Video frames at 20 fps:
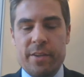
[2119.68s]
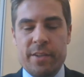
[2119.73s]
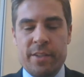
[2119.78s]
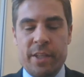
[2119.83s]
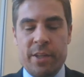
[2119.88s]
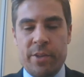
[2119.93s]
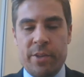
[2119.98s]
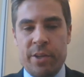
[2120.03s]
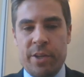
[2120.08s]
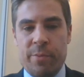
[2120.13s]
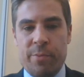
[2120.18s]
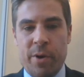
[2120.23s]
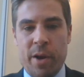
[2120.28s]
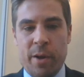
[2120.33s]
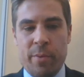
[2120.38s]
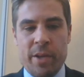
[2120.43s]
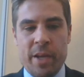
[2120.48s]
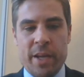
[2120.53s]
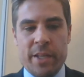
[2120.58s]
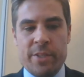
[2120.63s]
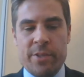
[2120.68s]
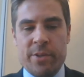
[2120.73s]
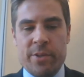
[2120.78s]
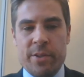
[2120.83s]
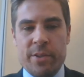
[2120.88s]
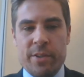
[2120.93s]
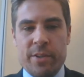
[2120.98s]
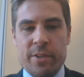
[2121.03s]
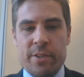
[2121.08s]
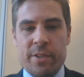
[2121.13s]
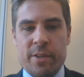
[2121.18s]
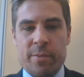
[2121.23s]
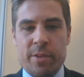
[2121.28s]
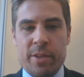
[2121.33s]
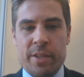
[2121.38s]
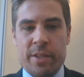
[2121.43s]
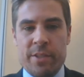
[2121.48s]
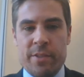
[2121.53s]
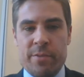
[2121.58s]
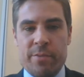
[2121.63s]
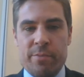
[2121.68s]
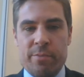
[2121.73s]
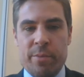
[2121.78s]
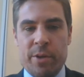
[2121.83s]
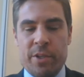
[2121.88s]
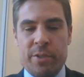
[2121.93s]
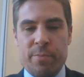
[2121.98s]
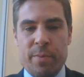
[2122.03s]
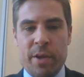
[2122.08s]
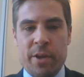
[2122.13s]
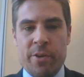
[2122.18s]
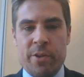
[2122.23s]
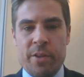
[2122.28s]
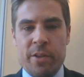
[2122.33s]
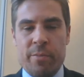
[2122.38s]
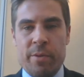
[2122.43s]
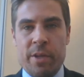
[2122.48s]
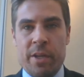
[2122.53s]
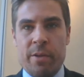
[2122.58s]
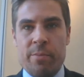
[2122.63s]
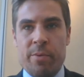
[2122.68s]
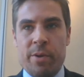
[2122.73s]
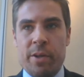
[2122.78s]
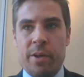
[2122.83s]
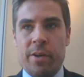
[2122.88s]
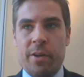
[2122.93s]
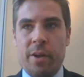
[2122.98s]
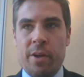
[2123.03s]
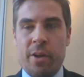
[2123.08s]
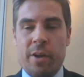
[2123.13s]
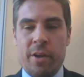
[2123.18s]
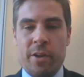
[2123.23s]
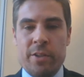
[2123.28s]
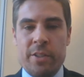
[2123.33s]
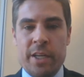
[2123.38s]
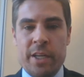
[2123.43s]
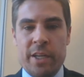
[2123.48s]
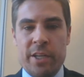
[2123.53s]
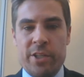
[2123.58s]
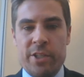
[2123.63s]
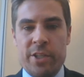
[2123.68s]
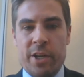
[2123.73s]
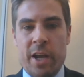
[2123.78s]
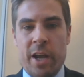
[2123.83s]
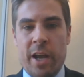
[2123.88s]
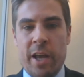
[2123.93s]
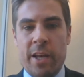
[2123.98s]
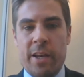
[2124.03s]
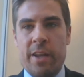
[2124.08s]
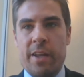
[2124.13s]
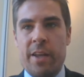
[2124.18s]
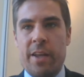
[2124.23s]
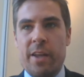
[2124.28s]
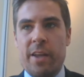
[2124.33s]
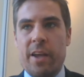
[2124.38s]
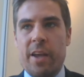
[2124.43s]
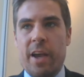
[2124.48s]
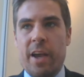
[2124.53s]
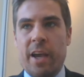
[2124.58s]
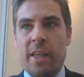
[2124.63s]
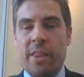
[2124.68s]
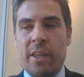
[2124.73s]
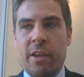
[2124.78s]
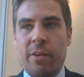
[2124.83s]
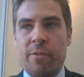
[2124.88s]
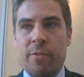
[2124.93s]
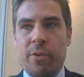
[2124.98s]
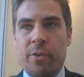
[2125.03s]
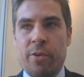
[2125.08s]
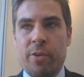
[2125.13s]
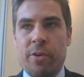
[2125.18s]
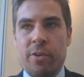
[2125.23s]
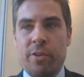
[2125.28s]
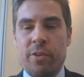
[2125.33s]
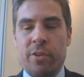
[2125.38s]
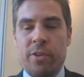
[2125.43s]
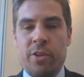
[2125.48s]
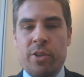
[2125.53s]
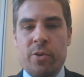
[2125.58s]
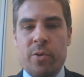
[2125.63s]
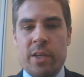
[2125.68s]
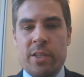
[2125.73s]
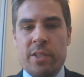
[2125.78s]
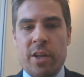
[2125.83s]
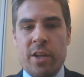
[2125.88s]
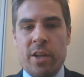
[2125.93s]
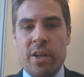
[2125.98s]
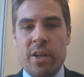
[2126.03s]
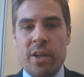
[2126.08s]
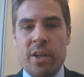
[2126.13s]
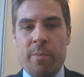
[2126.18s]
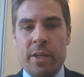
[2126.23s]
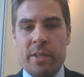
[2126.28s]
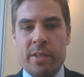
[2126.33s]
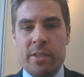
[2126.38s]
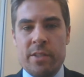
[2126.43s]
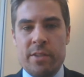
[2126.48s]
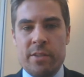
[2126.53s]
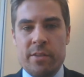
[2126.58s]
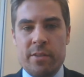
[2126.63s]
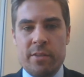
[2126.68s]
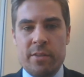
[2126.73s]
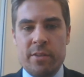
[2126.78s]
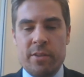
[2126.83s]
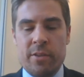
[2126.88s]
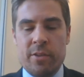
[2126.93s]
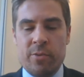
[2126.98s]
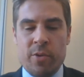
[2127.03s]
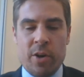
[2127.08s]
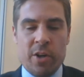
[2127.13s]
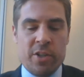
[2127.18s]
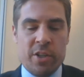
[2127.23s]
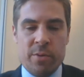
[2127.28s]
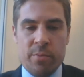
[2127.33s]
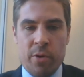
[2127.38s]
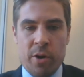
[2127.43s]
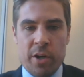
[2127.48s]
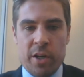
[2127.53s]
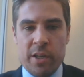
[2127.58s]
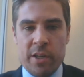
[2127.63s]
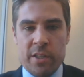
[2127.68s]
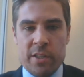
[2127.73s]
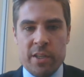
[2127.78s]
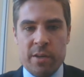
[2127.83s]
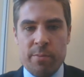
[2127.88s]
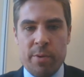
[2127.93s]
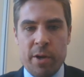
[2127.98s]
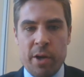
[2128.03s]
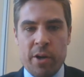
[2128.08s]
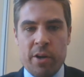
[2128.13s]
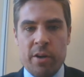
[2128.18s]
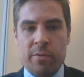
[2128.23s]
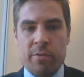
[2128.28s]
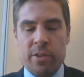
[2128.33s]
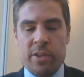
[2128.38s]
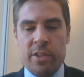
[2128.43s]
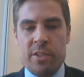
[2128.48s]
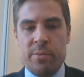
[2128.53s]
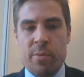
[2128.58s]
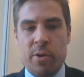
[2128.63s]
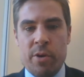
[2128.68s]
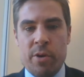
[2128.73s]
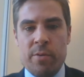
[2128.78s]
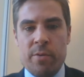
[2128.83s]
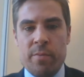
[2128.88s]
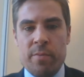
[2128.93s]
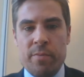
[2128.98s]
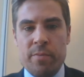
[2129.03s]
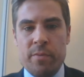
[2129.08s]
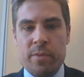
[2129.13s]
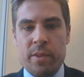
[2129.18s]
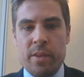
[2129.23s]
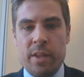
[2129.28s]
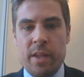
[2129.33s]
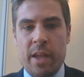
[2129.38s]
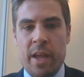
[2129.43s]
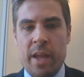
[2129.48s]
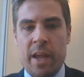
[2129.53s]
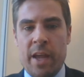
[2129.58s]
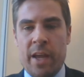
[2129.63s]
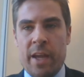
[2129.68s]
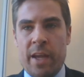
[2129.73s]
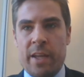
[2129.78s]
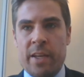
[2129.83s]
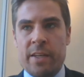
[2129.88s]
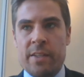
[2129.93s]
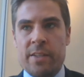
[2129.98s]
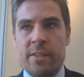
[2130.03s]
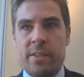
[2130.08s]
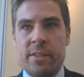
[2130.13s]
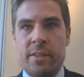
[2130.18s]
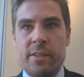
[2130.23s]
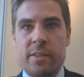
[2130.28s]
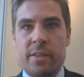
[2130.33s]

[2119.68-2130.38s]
Dylan could probably answer some of these much better than me, but I'll take a shot. I think for the U.S. companies, the Russian market is comparatively small, and